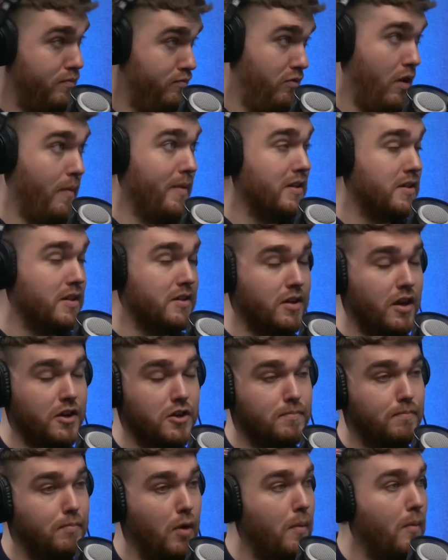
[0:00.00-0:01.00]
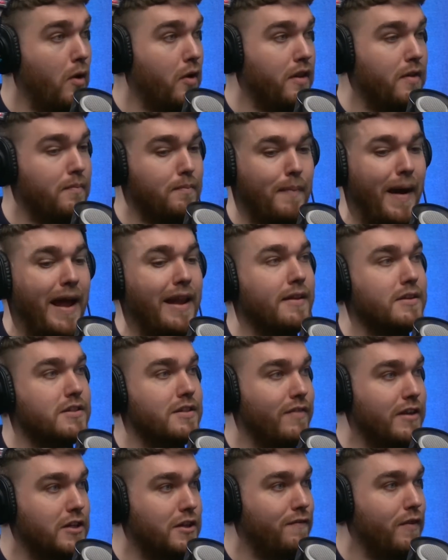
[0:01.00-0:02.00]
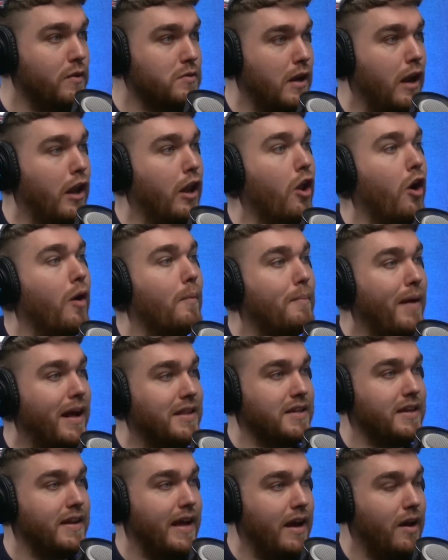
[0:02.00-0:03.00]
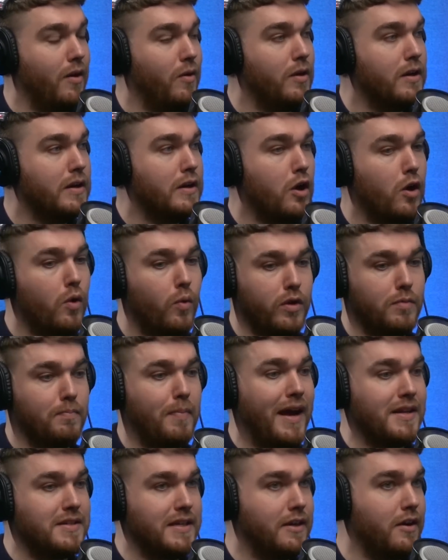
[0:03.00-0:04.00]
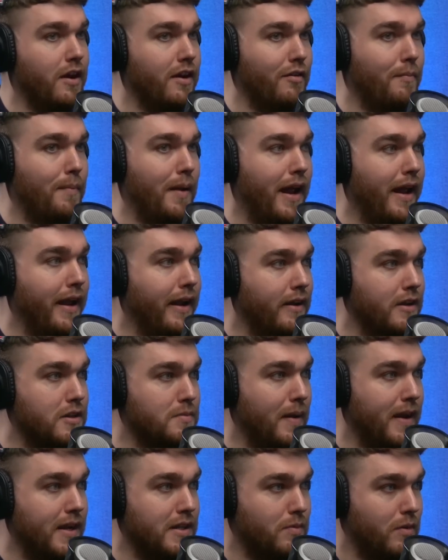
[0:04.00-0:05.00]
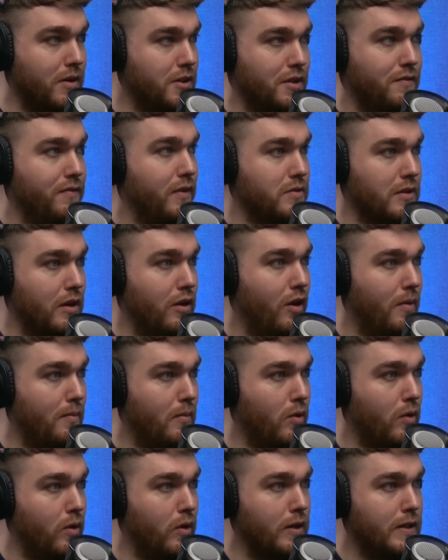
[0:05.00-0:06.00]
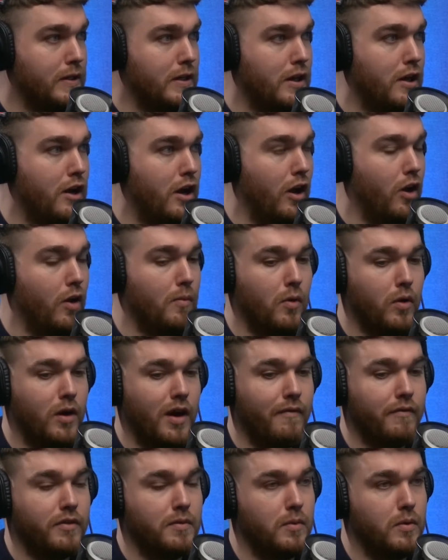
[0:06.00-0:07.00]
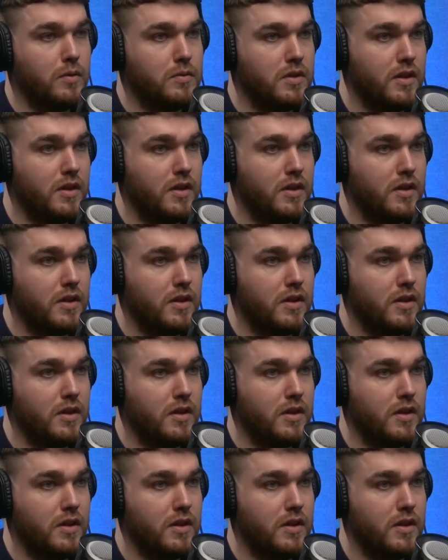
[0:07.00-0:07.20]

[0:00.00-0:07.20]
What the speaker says: Robinson to kind of just bomb on, and the balance of it just feels a lot better now with Bassey kind of playing in a space where he just feels a lot more comfortable.